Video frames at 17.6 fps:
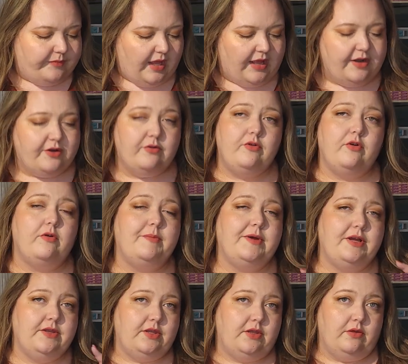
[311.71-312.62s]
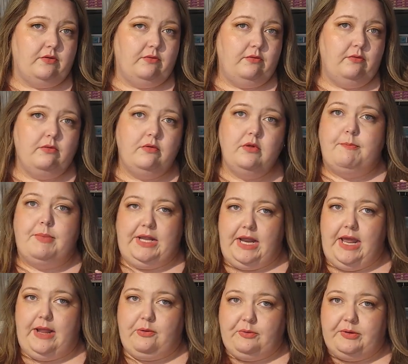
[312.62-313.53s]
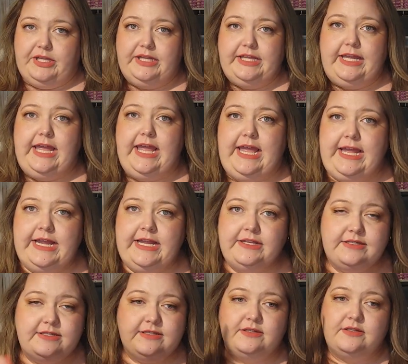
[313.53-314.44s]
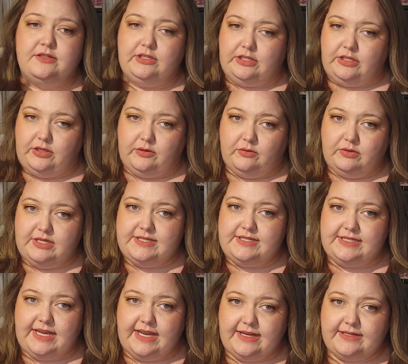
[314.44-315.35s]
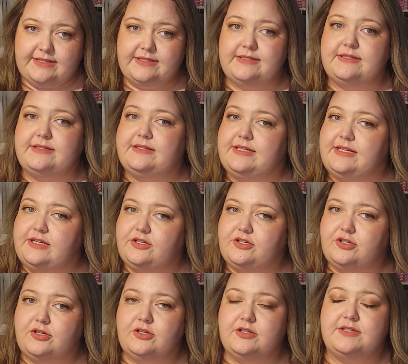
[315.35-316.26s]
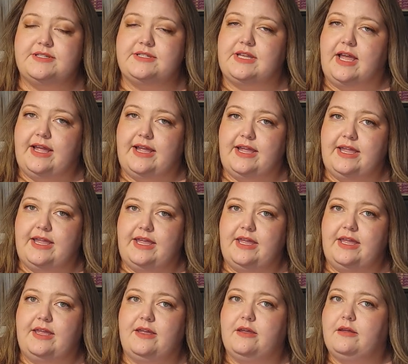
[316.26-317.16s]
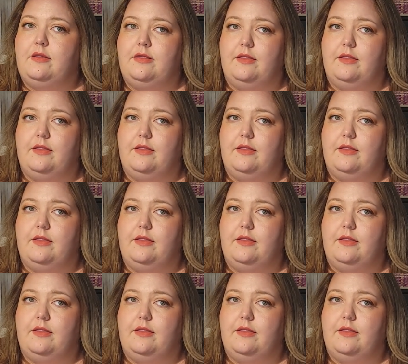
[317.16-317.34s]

I don't know about you, but I really hate unisex t-shirts, i.e.